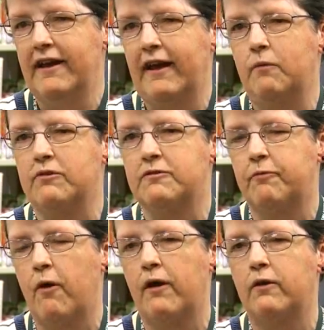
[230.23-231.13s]
He was
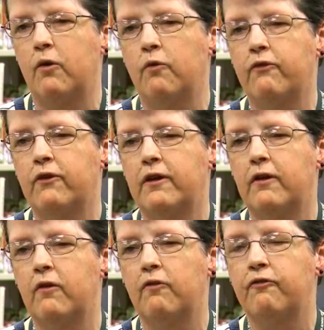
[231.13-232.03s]
brought over
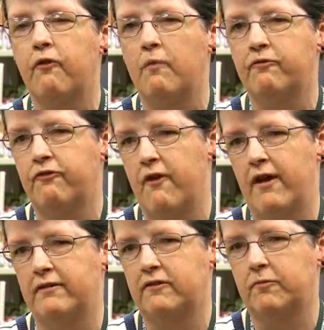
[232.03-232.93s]
here from
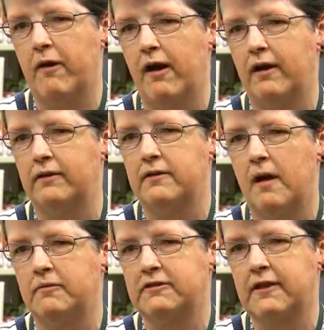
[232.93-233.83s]
France by
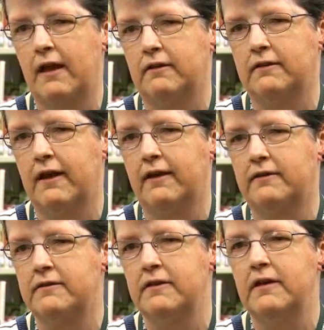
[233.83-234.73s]
Thomas
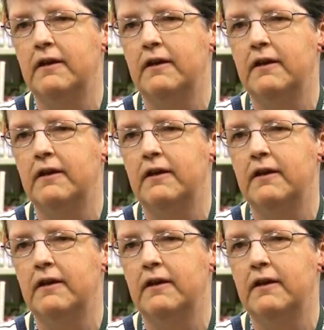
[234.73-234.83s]
Gallaudet